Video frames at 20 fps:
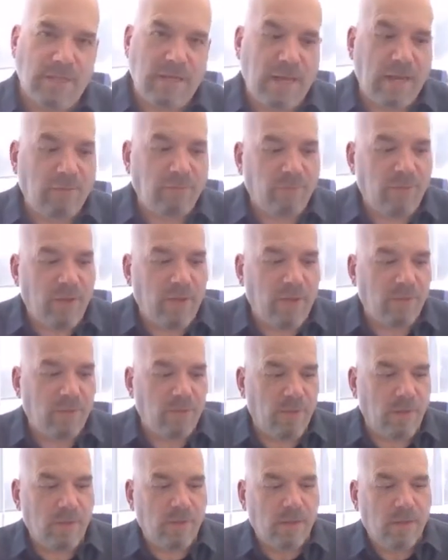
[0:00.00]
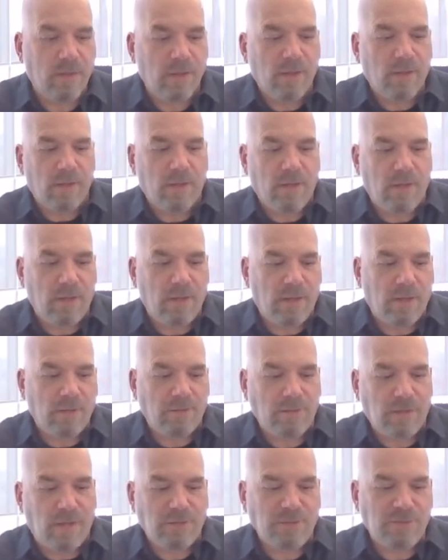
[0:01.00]
And I found that
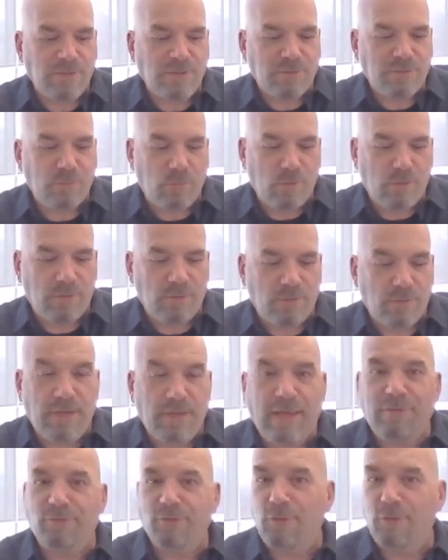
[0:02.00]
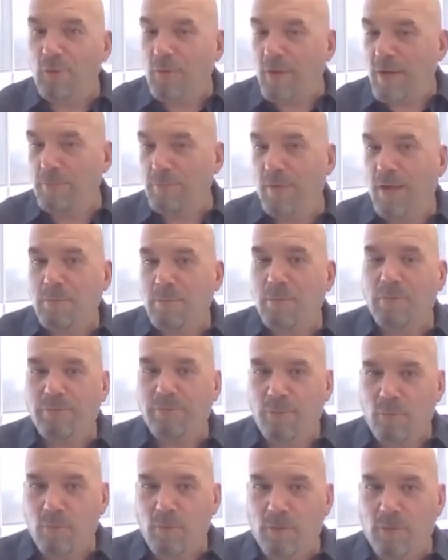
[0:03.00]
not just with David, who I'd met
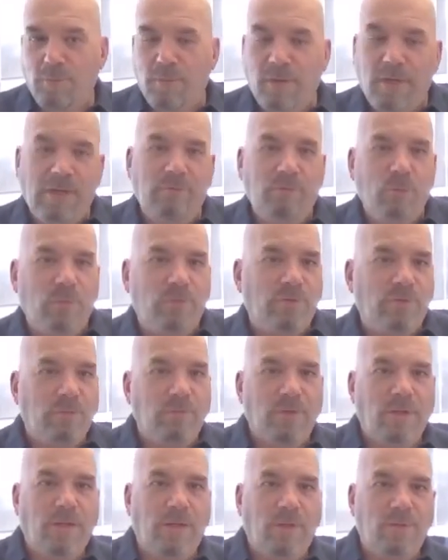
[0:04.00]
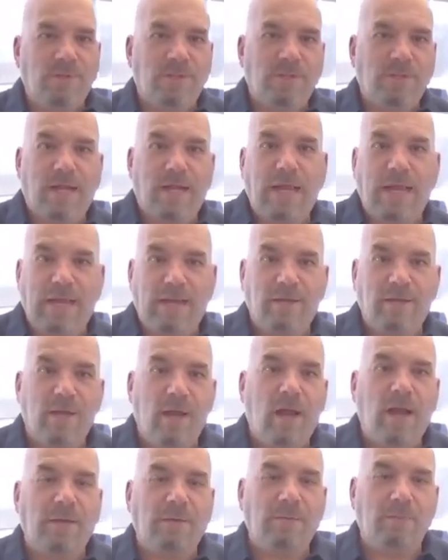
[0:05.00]
before, but even with some of the others that I had not